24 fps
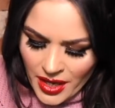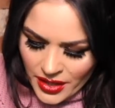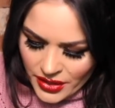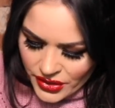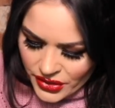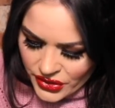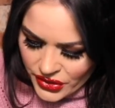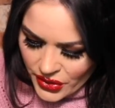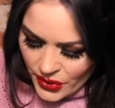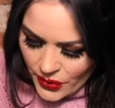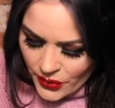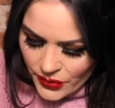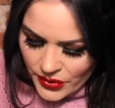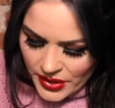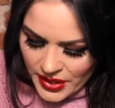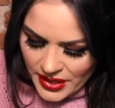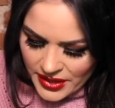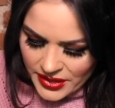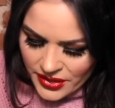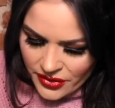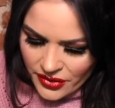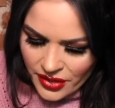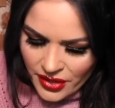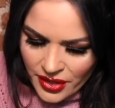So
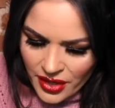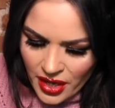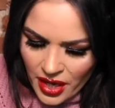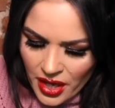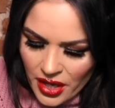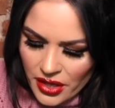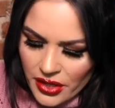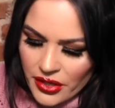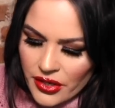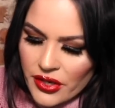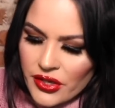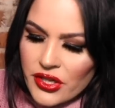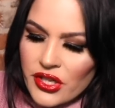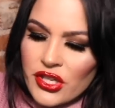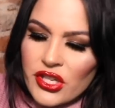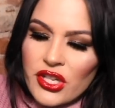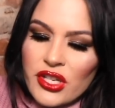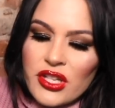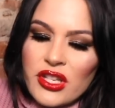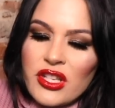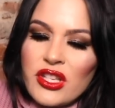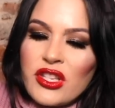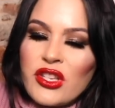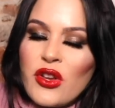these are the colors,
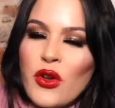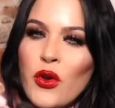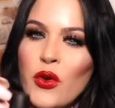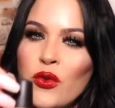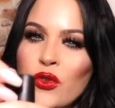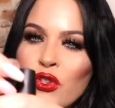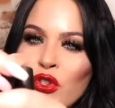just so